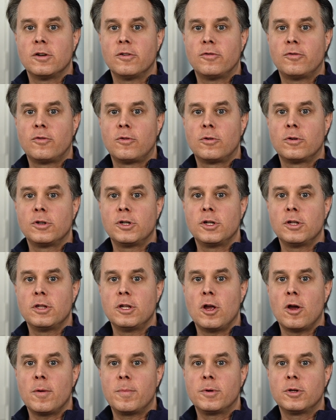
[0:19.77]
afford you
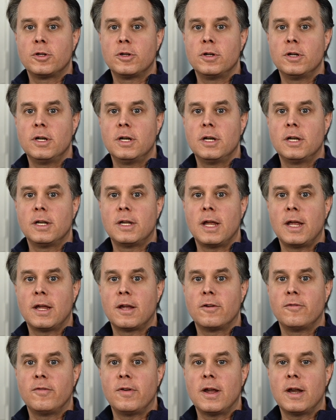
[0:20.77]
the opportunity to take
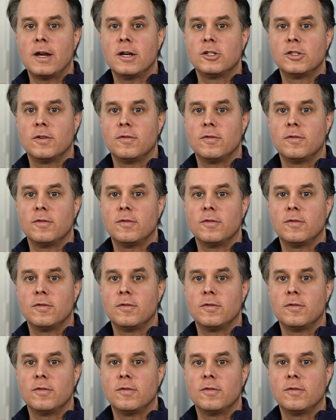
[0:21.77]
advantage